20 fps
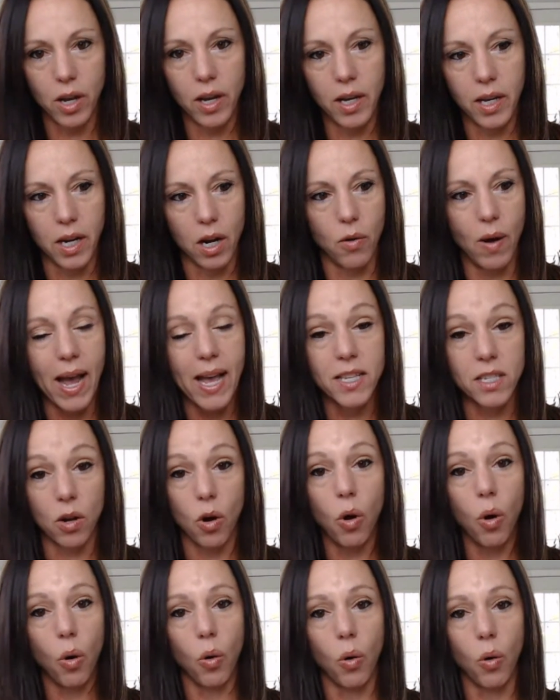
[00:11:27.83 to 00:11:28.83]
you know, as a
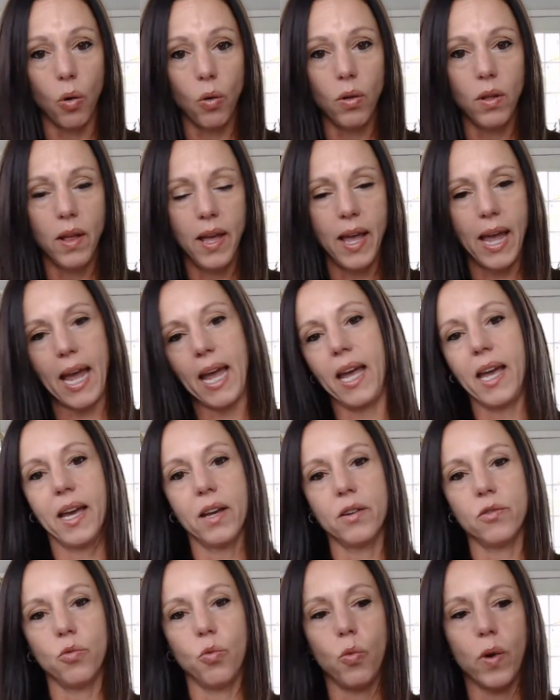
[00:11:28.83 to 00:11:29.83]
whole
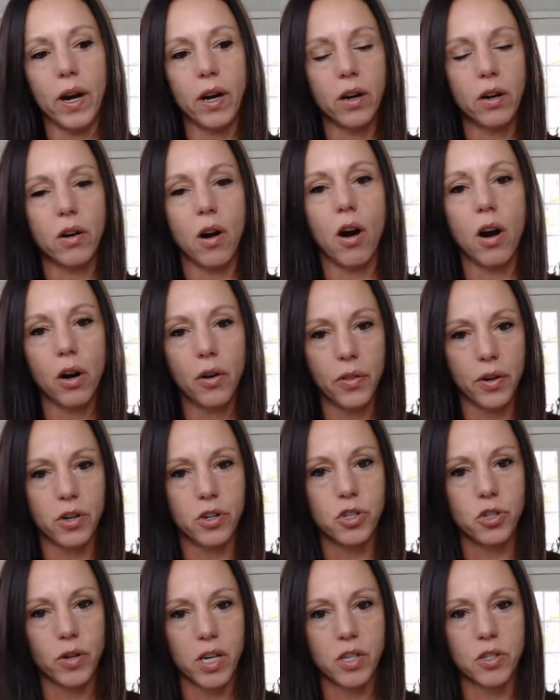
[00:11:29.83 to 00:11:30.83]
and where are their
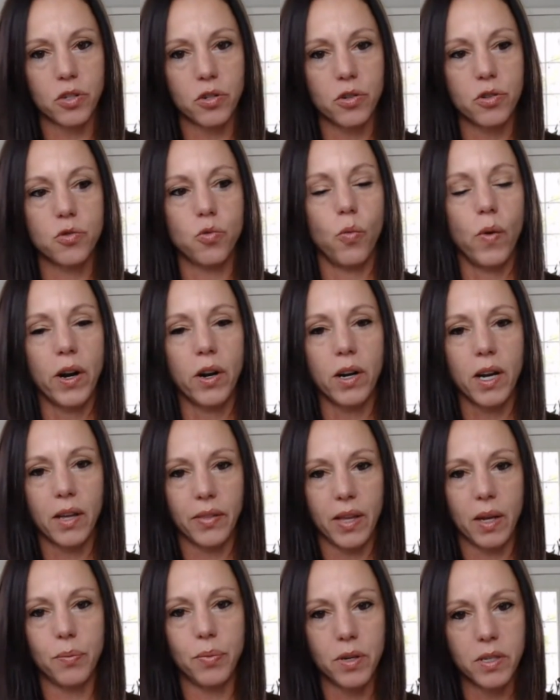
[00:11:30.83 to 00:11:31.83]
stressors? Where can
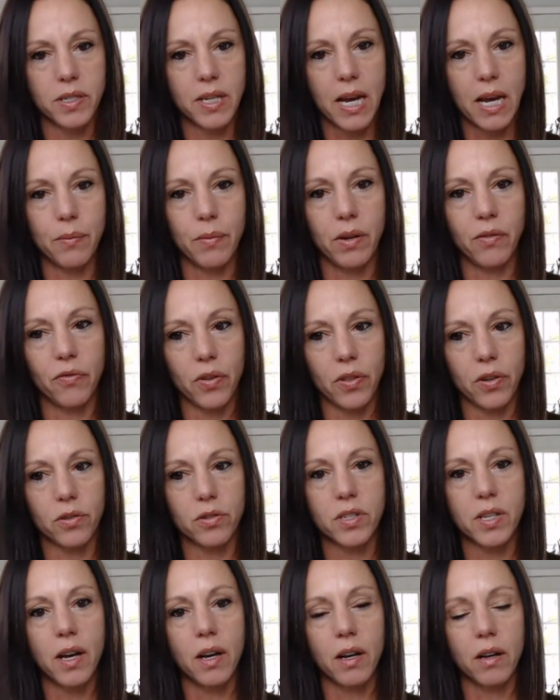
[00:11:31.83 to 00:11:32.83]
they put time in for
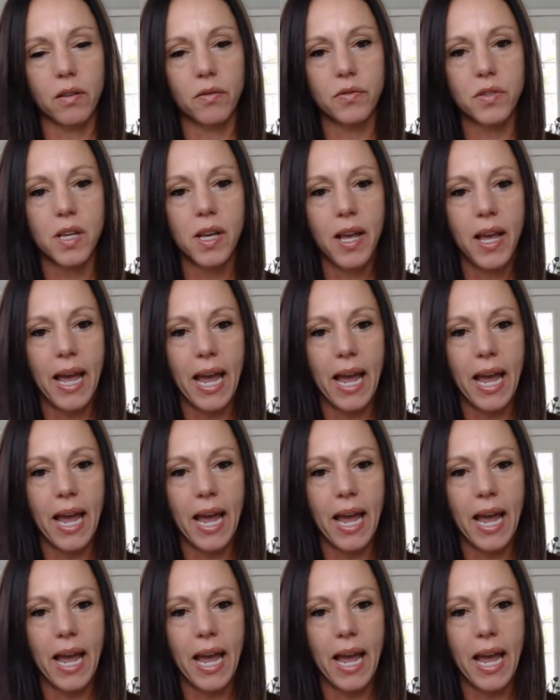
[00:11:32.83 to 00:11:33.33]
themselves?